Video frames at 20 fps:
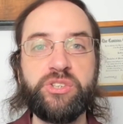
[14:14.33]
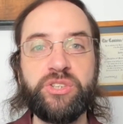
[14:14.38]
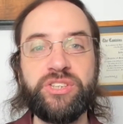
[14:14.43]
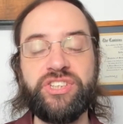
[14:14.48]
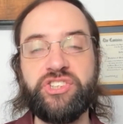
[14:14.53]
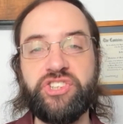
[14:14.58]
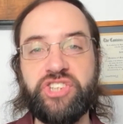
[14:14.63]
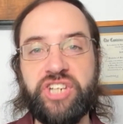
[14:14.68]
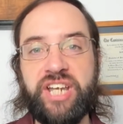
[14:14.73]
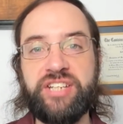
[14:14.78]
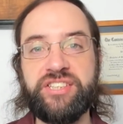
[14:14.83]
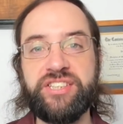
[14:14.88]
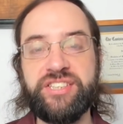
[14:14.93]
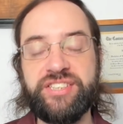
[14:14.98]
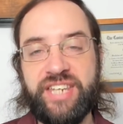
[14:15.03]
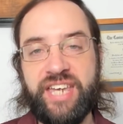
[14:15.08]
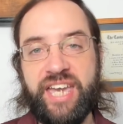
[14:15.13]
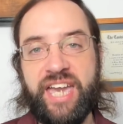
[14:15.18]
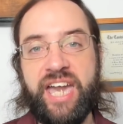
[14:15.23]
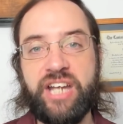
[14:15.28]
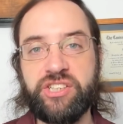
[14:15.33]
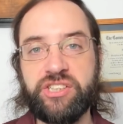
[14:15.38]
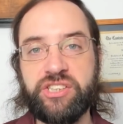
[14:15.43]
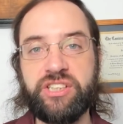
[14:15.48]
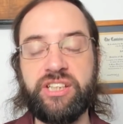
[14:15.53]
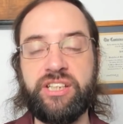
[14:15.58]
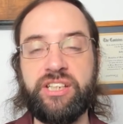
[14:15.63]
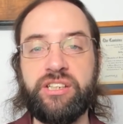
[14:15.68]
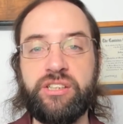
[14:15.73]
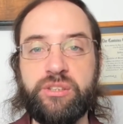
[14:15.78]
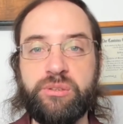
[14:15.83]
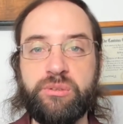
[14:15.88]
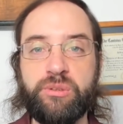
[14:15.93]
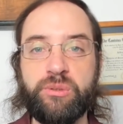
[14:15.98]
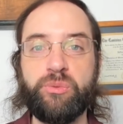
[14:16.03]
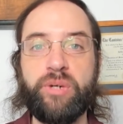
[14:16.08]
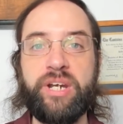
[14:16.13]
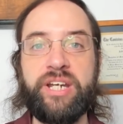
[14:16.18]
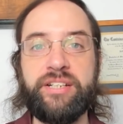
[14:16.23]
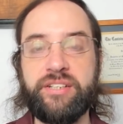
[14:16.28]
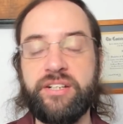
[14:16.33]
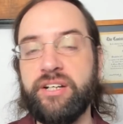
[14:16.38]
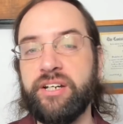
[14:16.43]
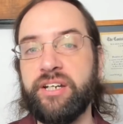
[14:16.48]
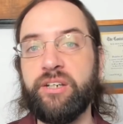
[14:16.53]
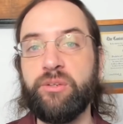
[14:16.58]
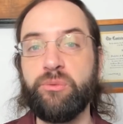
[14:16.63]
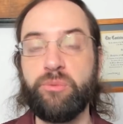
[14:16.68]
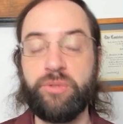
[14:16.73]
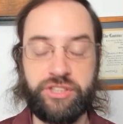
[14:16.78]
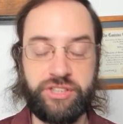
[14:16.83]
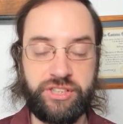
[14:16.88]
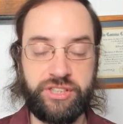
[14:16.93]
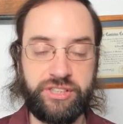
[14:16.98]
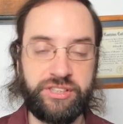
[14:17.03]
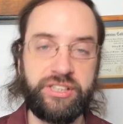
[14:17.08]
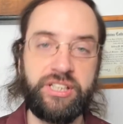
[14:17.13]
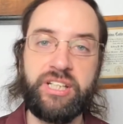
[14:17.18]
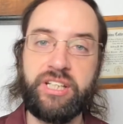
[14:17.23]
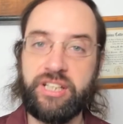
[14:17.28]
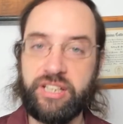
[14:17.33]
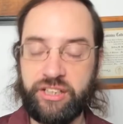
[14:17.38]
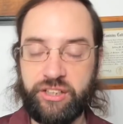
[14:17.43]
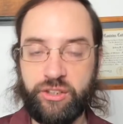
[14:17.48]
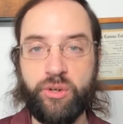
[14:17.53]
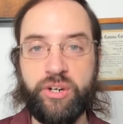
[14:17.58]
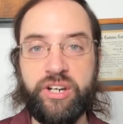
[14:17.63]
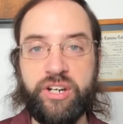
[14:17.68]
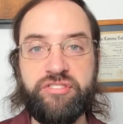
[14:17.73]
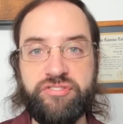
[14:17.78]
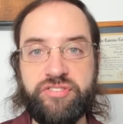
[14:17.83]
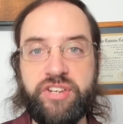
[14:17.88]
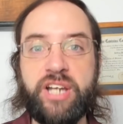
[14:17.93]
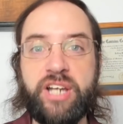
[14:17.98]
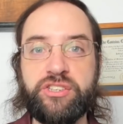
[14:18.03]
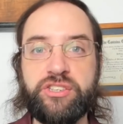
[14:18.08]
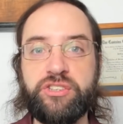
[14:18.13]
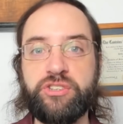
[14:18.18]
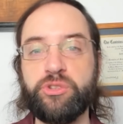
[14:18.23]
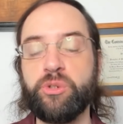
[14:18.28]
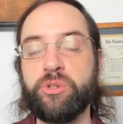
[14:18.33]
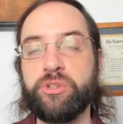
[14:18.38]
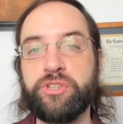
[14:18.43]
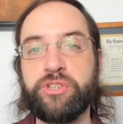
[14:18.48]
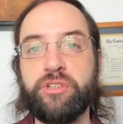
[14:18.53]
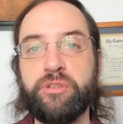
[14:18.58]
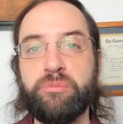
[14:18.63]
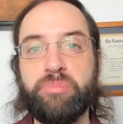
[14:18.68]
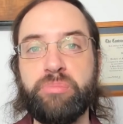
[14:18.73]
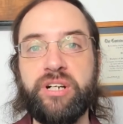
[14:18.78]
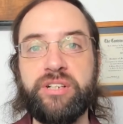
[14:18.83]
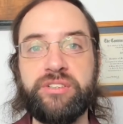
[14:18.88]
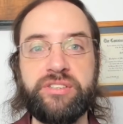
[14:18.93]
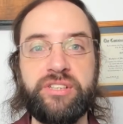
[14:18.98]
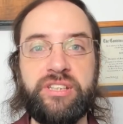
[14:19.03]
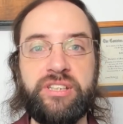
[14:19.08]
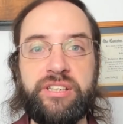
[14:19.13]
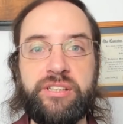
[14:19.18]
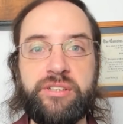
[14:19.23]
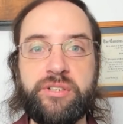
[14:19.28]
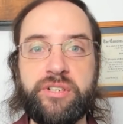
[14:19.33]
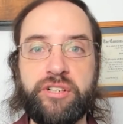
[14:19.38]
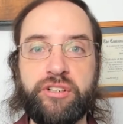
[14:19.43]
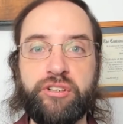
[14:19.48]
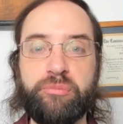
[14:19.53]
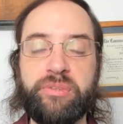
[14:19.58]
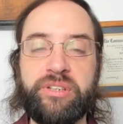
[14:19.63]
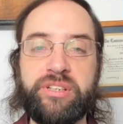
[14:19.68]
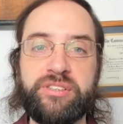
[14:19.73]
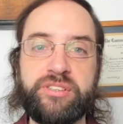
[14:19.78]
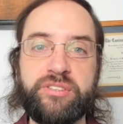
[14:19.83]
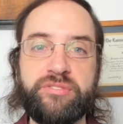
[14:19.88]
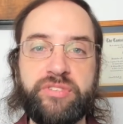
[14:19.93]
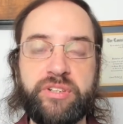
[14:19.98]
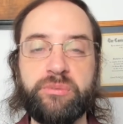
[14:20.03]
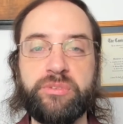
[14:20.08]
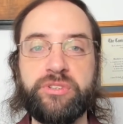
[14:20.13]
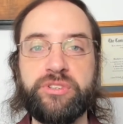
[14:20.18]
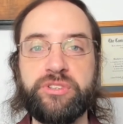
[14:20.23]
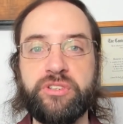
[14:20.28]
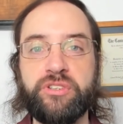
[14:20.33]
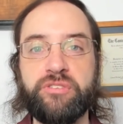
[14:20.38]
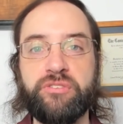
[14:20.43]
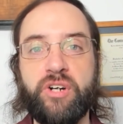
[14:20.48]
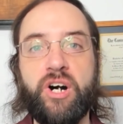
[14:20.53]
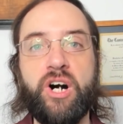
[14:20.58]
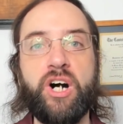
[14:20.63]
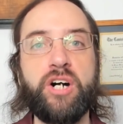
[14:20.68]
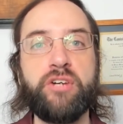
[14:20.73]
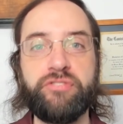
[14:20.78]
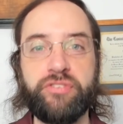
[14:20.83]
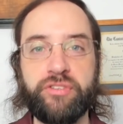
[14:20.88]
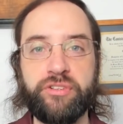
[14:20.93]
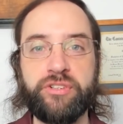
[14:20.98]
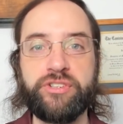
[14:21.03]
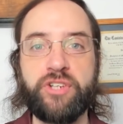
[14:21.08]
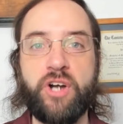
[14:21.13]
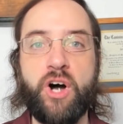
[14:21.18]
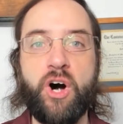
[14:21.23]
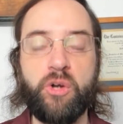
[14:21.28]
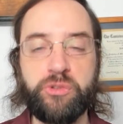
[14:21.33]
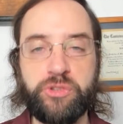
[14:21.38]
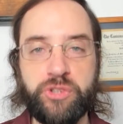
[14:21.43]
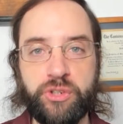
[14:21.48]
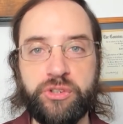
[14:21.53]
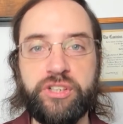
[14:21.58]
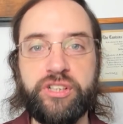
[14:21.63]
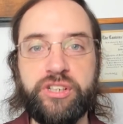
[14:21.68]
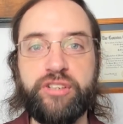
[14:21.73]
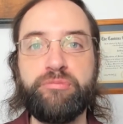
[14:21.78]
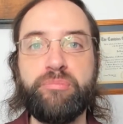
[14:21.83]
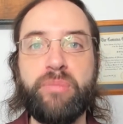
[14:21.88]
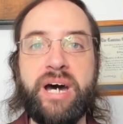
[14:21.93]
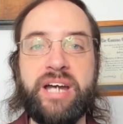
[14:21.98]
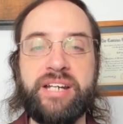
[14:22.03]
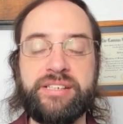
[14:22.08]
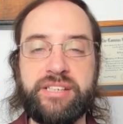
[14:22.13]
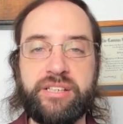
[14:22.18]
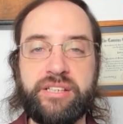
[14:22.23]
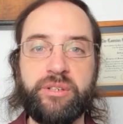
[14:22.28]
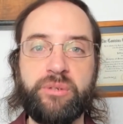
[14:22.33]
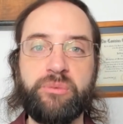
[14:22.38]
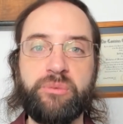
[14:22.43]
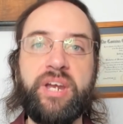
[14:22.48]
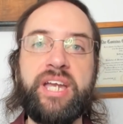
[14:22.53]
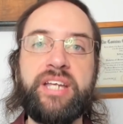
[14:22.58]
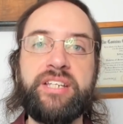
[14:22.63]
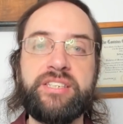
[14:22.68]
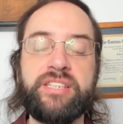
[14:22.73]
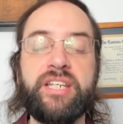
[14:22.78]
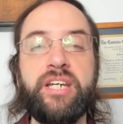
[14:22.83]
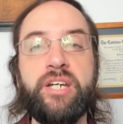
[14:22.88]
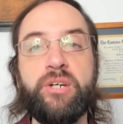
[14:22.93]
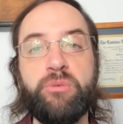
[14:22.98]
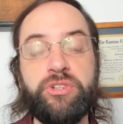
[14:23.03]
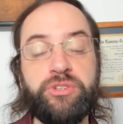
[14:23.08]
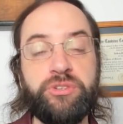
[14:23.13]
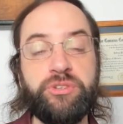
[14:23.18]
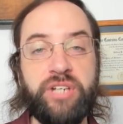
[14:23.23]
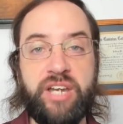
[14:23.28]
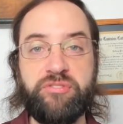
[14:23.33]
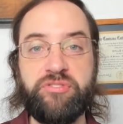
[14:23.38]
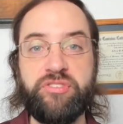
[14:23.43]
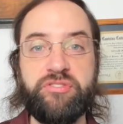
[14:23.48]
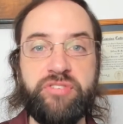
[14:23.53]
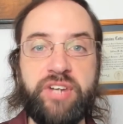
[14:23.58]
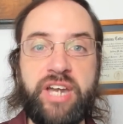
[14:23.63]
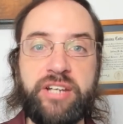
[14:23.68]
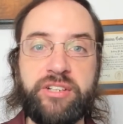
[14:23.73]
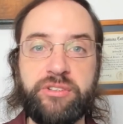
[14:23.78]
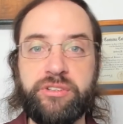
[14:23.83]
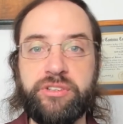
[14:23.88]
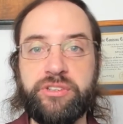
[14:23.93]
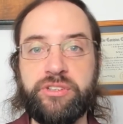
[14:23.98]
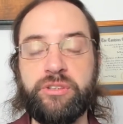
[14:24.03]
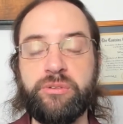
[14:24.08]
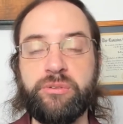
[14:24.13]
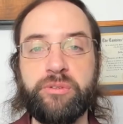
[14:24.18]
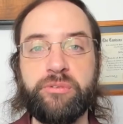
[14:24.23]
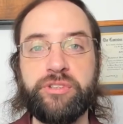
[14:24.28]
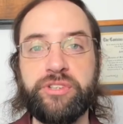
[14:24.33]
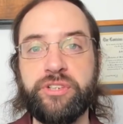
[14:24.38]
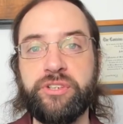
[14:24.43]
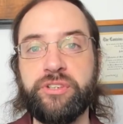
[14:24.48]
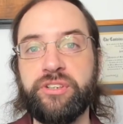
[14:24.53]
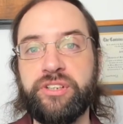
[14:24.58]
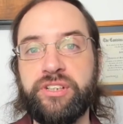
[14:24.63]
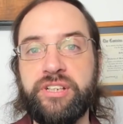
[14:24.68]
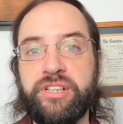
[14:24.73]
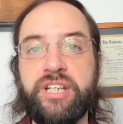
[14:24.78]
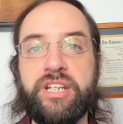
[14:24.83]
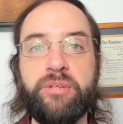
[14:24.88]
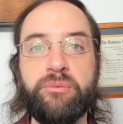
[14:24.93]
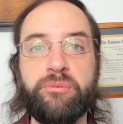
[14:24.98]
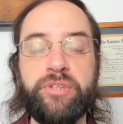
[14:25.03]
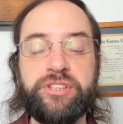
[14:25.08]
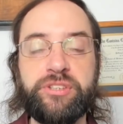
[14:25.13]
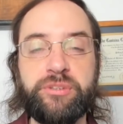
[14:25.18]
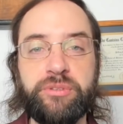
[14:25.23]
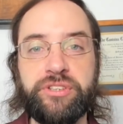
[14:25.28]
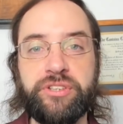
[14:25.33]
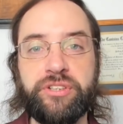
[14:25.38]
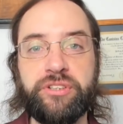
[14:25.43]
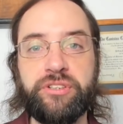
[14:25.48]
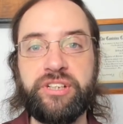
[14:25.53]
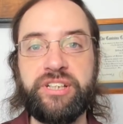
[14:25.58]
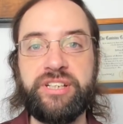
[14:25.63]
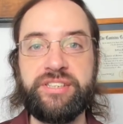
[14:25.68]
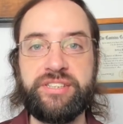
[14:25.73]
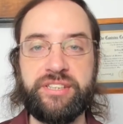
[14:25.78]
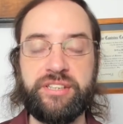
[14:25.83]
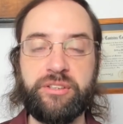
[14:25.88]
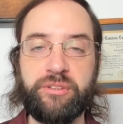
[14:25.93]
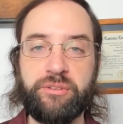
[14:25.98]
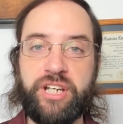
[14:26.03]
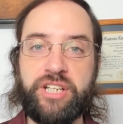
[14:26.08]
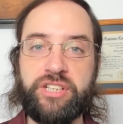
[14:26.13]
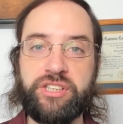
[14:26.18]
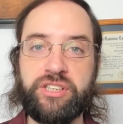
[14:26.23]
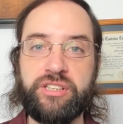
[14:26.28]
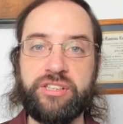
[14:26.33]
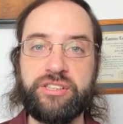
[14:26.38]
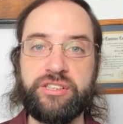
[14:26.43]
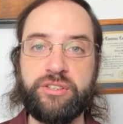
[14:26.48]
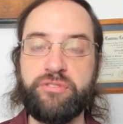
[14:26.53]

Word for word: so the chances they actually get to a rate hike, which is you know, it affects short-term parts of the yield curve because the Federal Reserve offers alternative monetary rates, which you have to factor into your return risk return considerations.